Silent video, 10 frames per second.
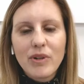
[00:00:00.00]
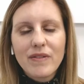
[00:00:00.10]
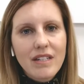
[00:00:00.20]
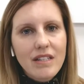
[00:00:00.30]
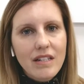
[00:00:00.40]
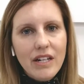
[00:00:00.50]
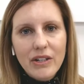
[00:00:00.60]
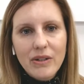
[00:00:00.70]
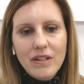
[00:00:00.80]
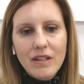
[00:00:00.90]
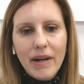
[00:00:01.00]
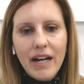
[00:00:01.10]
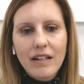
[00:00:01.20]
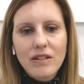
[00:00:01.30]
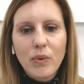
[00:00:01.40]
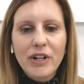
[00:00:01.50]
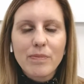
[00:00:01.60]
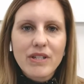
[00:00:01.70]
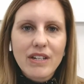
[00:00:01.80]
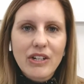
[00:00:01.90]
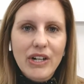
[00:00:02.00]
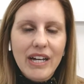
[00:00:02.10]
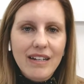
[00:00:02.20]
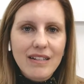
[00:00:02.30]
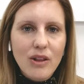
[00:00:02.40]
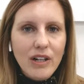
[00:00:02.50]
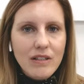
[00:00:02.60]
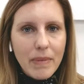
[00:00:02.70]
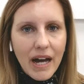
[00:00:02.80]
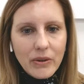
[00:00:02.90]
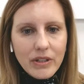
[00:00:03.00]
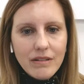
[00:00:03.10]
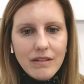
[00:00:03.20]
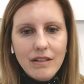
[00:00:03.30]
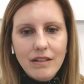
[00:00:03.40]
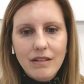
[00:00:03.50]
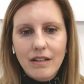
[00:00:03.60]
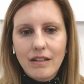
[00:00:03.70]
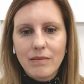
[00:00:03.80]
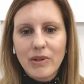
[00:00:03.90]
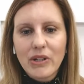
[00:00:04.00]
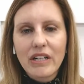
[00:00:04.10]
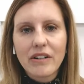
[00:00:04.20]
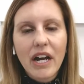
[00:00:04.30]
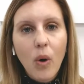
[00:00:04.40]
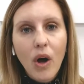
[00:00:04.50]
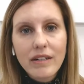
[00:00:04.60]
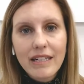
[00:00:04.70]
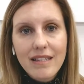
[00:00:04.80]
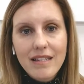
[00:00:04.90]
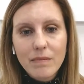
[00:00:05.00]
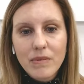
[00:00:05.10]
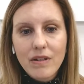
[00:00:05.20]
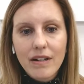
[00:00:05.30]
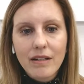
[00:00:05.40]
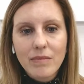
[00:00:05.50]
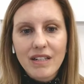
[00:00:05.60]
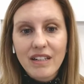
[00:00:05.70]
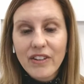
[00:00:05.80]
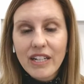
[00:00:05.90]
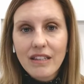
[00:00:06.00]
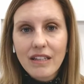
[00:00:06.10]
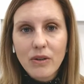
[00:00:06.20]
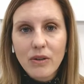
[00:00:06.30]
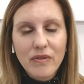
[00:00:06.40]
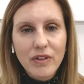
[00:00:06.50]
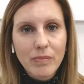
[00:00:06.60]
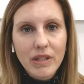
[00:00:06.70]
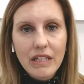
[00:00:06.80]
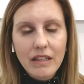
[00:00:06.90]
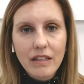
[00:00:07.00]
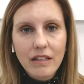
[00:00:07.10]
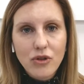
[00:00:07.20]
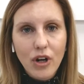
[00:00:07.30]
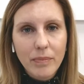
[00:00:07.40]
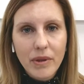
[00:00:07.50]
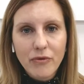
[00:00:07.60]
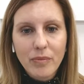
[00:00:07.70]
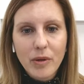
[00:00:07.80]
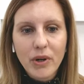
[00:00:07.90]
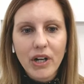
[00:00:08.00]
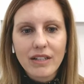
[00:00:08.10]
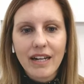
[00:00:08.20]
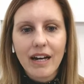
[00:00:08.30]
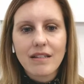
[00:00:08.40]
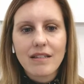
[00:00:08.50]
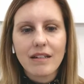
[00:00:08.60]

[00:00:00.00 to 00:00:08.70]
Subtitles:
We've seen scenarios in the past where a presenter has lost power, their internet quality has dipped significantly, or we've completely dropped them from the broadcast.